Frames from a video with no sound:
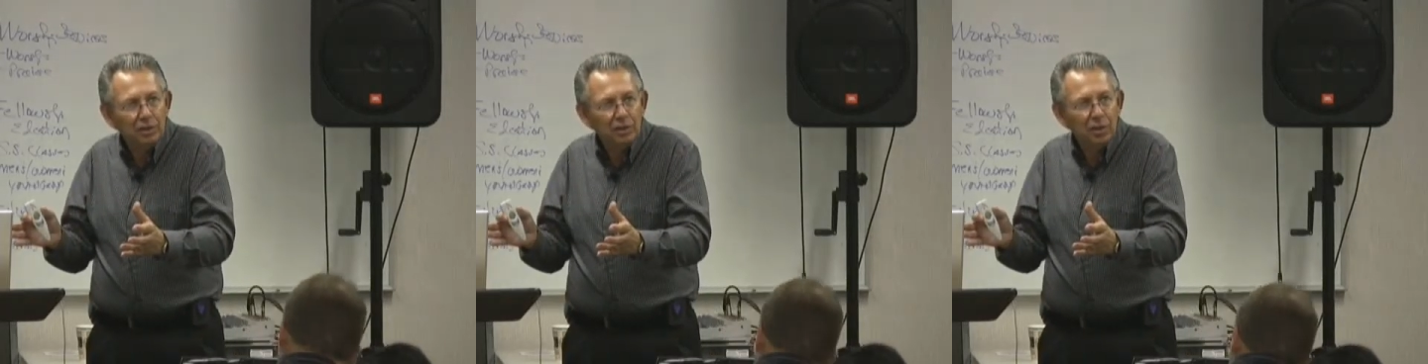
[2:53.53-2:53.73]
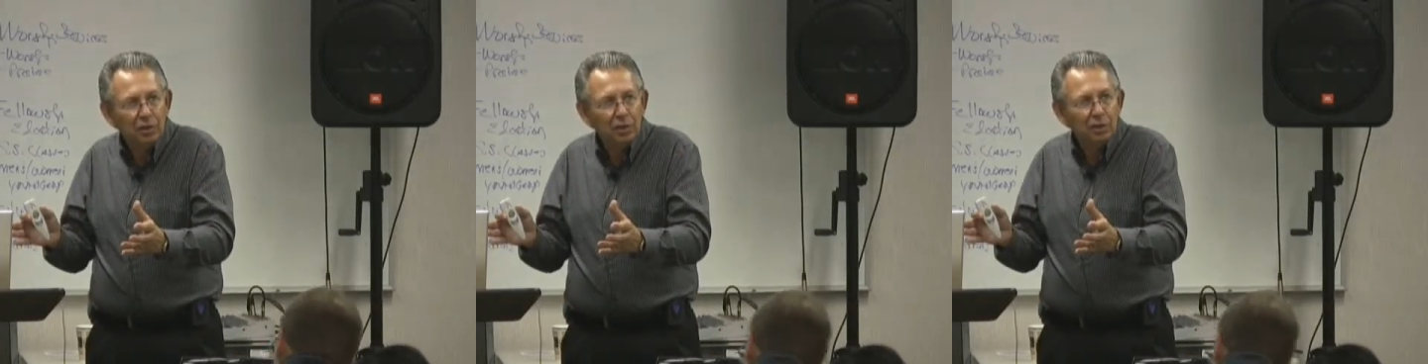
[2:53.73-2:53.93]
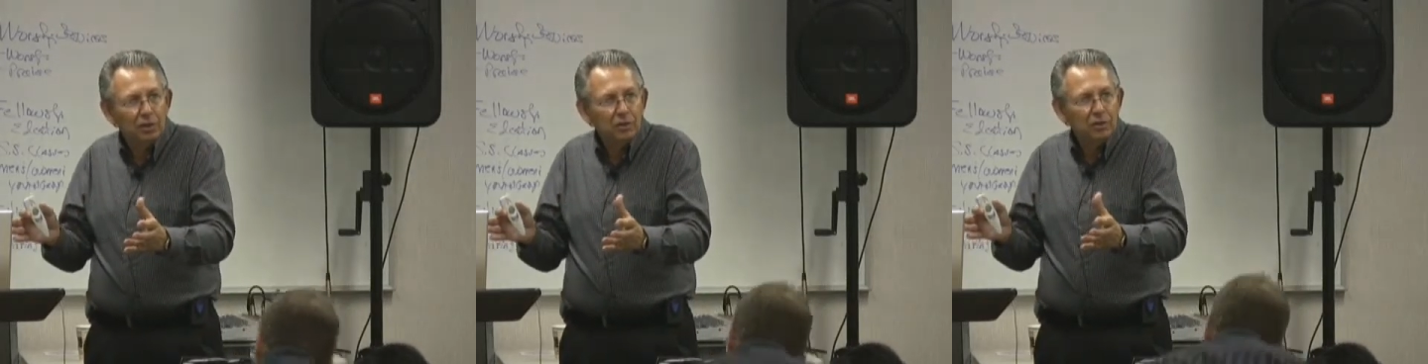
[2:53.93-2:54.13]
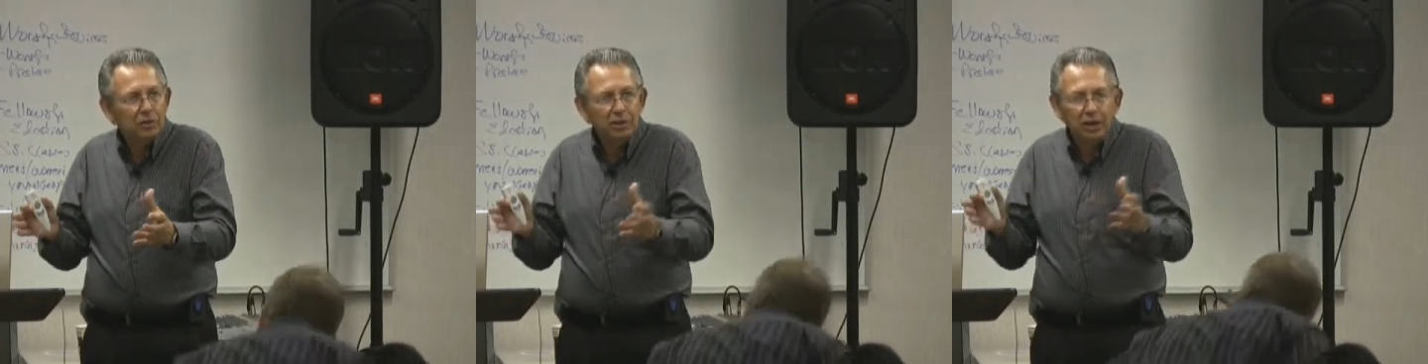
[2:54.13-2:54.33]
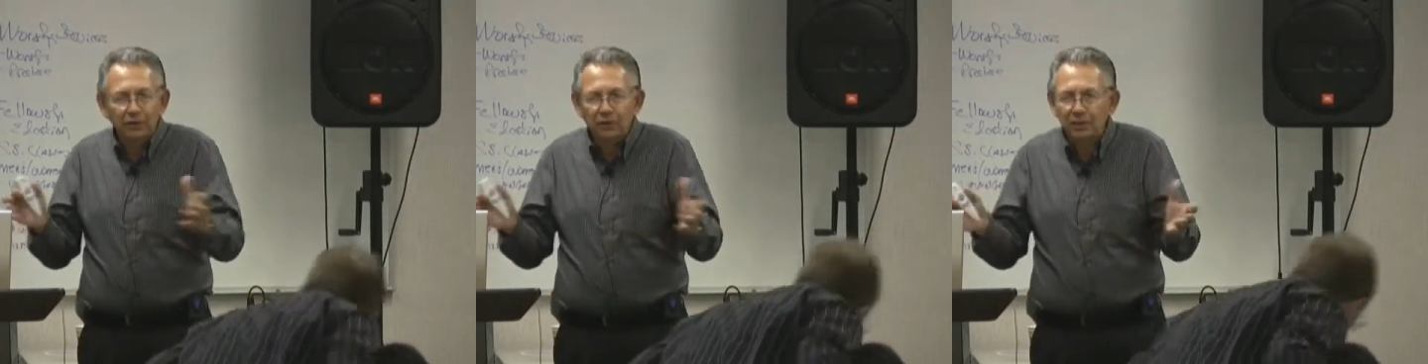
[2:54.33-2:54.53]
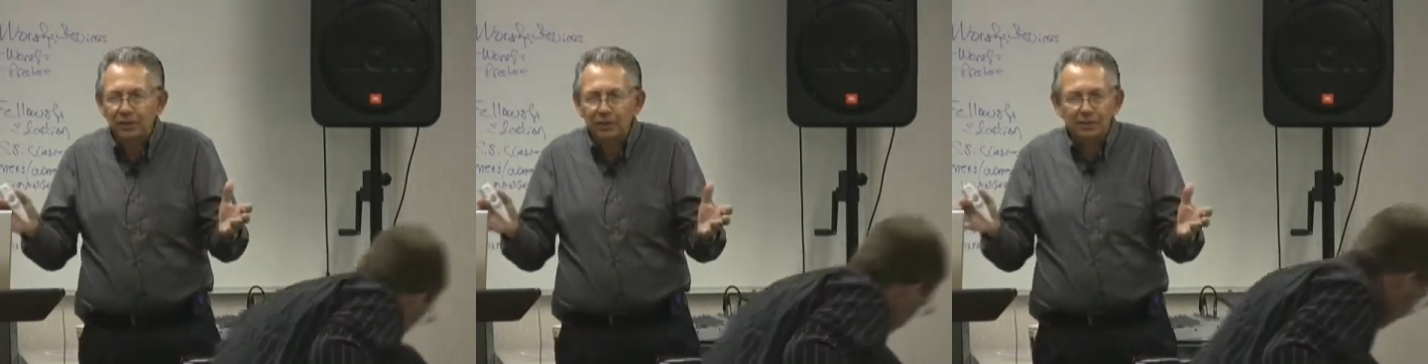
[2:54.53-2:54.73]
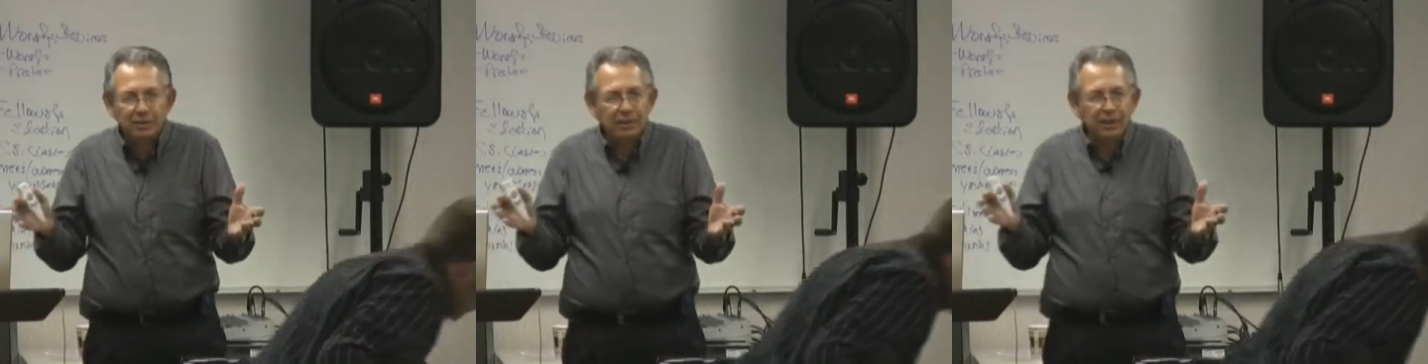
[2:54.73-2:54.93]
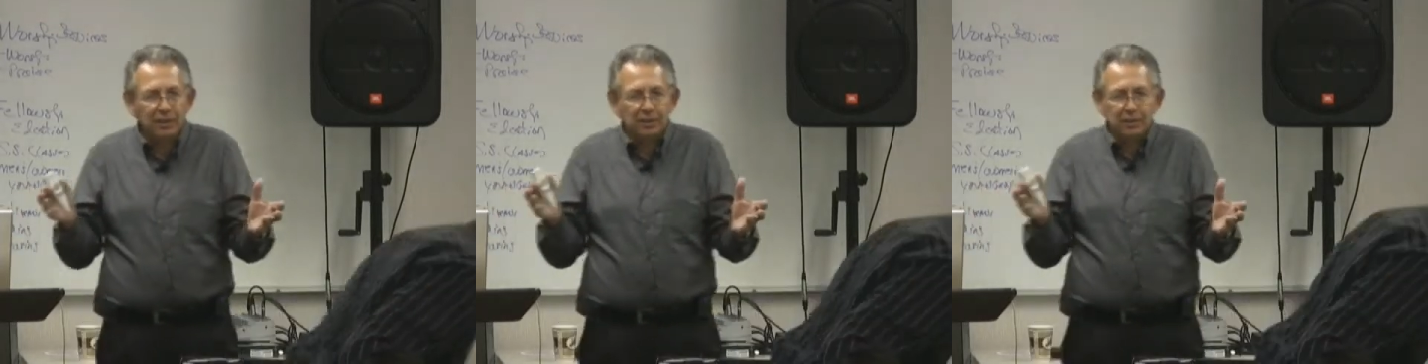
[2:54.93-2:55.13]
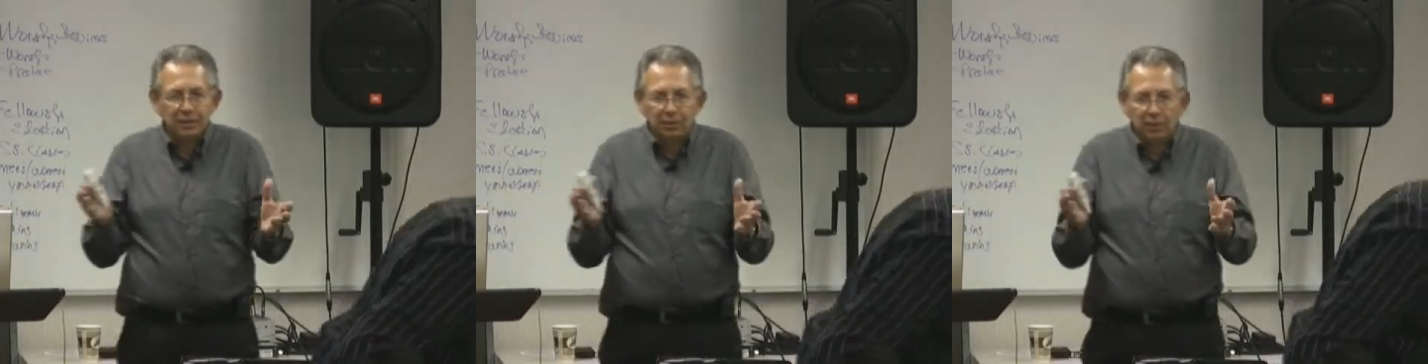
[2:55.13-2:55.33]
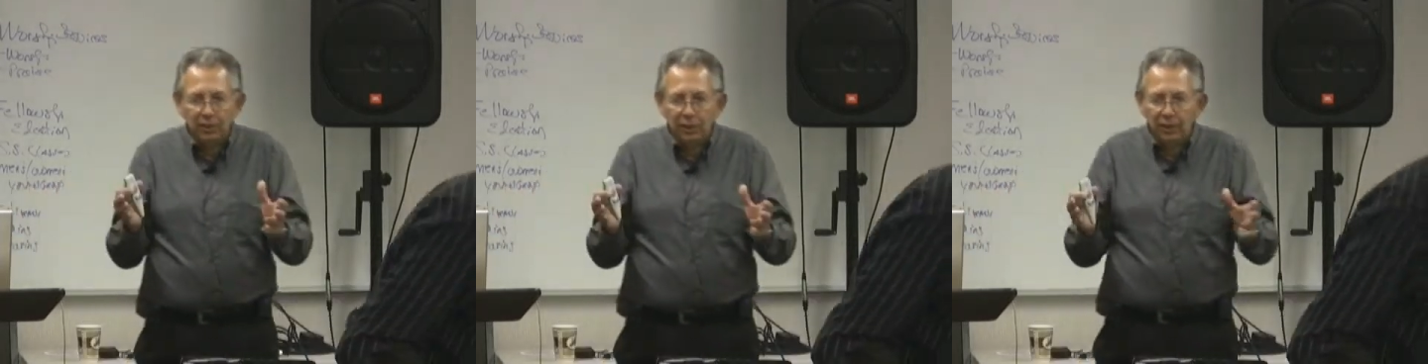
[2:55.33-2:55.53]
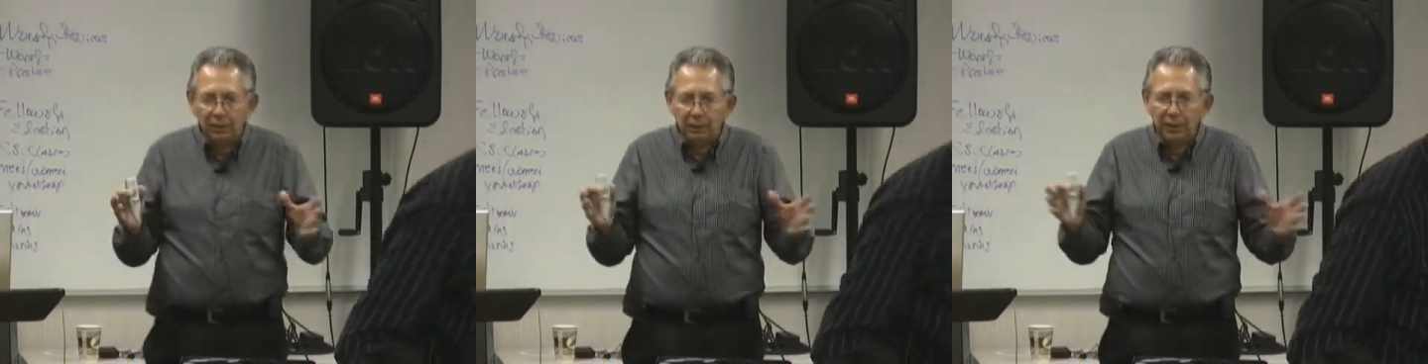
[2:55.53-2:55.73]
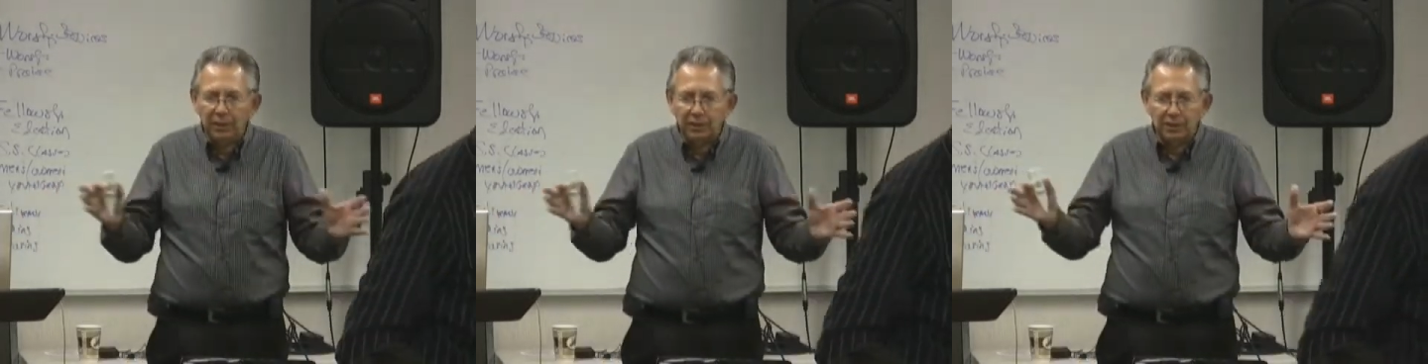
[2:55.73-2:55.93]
So there's nothing that says that we